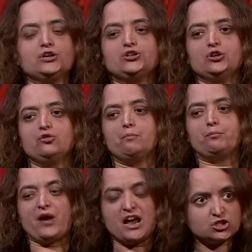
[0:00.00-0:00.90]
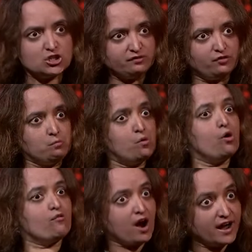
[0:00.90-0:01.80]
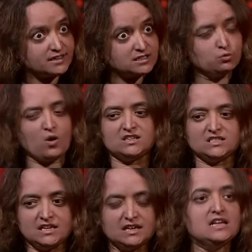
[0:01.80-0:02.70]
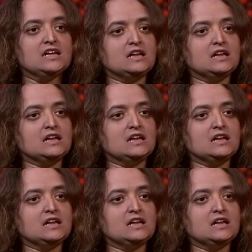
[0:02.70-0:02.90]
to pressure for more rights, wanting